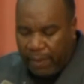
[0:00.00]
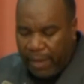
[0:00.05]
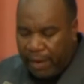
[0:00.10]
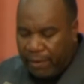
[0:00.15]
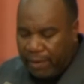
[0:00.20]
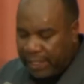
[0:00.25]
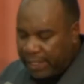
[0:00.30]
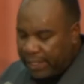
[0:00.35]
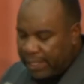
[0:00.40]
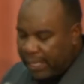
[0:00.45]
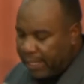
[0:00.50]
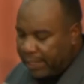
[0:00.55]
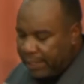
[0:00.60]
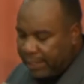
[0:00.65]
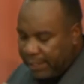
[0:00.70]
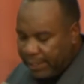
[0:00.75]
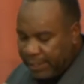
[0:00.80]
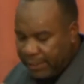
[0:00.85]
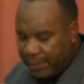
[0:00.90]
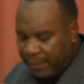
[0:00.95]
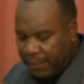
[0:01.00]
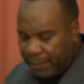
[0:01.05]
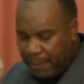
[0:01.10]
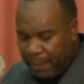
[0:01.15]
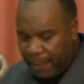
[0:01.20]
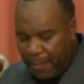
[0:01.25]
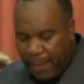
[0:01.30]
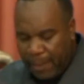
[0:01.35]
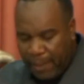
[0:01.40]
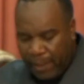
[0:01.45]
bear a son.
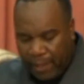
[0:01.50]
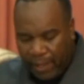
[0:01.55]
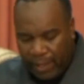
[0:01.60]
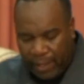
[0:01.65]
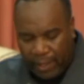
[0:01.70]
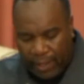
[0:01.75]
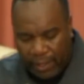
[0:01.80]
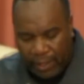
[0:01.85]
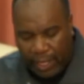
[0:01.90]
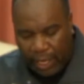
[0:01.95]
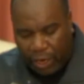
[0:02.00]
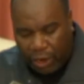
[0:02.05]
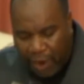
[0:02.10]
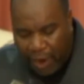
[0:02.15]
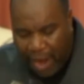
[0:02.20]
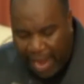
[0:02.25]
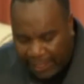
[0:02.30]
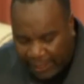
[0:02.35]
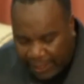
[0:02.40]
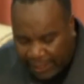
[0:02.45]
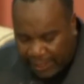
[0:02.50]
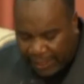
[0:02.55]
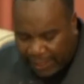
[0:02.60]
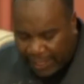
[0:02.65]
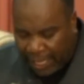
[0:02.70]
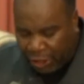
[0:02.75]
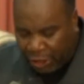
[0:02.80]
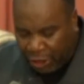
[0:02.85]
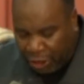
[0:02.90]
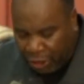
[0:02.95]
The crisis
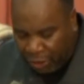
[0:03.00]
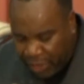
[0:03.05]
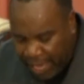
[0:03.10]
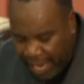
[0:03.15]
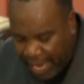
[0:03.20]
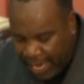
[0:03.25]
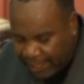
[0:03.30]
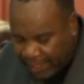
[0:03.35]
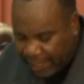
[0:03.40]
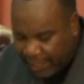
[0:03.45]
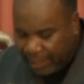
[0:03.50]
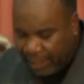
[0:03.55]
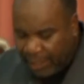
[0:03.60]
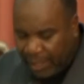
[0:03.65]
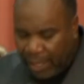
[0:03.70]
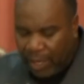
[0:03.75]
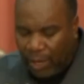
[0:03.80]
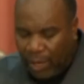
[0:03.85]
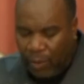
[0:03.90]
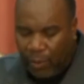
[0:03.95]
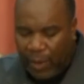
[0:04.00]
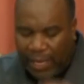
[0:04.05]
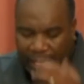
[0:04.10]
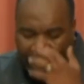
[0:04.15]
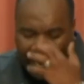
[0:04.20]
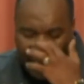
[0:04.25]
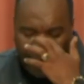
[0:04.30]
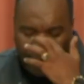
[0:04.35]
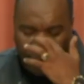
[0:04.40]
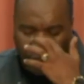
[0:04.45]
that created when
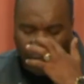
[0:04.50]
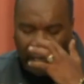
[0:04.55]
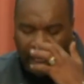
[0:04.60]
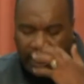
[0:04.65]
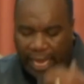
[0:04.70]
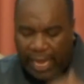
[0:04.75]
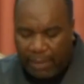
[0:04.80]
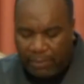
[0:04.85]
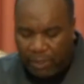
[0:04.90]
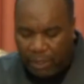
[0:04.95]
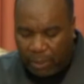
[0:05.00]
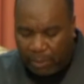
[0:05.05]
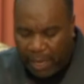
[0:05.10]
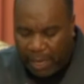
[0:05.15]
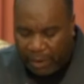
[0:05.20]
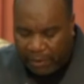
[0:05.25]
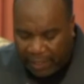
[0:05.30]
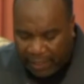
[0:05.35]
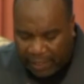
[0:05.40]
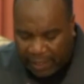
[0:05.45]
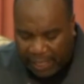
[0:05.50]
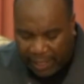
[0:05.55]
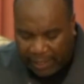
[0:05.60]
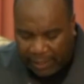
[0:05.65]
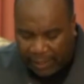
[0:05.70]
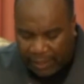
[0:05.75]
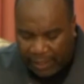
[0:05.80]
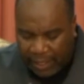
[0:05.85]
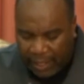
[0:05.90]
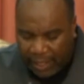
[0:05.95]
the angel came to Mary and
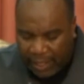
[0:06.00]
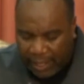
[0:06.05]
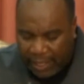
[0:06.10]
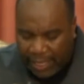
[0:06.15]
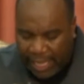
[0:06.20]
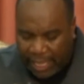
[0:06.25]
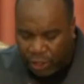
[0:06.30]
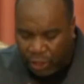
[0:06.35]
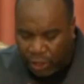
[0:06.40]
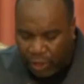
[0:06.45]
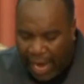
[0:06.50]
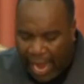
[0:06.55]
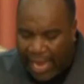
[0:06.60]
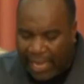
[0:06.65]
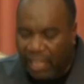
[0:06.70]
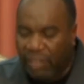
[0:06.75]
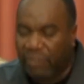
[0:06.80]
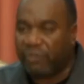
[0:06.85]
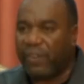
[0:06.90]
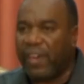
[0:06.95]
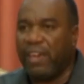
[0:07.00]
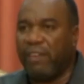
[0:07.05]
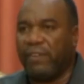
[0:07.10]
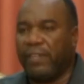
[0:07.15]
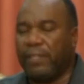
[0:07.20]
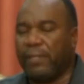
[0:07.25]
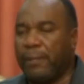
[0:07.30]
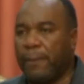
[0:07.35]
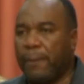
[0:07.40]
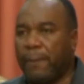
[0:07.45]
says that you're highly
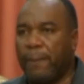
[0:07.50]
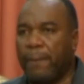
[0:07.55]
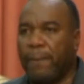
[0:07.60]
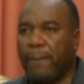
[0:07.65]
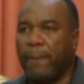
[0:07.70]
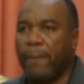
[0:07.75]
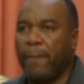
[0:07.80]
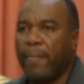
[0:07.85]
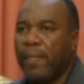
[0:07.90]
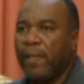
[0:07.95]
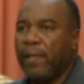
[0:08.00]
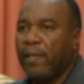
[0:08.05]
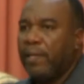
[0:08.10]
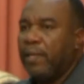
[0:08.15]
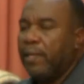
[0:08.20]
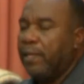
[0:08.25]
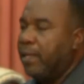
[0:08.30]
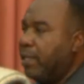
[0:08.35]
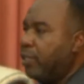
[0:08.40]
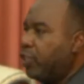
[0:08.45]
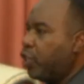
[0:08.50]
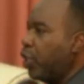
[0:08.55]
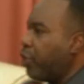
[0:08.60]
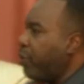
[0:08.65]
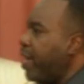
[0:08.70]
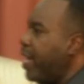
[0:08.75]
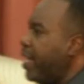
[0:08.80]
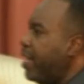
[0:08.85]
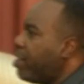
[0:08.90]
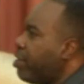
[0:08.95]
favored. She
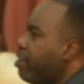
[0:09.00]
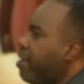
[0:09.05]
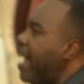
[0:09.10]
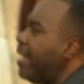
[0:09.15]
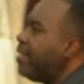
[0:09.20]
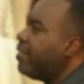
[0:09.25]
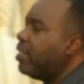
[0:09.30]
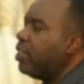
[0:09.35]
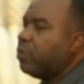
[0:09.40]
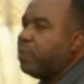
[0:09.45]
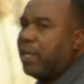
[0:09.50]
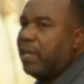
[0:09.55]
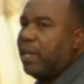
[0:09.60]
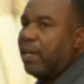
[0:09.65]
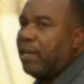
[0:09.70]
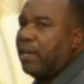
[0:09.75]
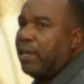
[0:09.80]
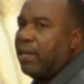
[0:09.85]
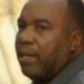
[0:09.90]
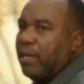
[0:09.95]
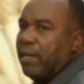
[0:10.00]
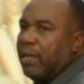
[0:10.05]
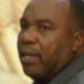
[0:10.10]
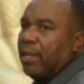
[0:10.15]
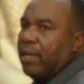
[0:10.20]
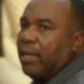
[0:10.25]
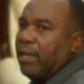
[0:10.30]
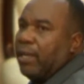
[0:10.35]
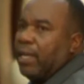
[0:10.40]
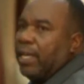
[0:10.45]
created a crisis with her
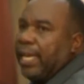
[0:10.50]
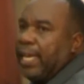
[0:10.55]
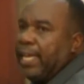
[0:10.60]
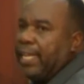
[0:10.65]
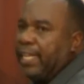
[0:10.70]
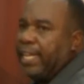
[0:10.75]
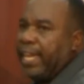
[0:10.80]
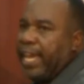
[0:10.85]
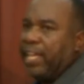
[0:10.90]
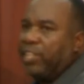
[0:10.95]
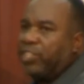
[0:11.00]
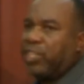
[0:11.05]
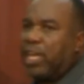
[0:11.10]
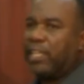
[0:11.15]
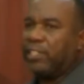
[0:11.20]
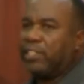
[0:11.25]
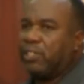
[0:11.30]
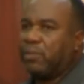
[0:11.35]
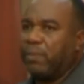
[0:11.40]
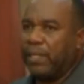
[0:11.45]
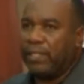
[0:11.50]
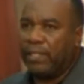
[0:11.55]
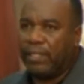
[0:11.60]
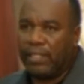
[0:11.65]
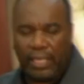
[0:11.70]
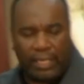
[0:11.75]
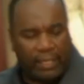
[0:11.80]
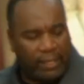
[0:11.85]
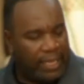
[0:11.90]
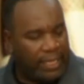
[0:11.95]
engaged husband
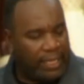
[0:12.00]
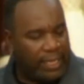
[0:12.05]
and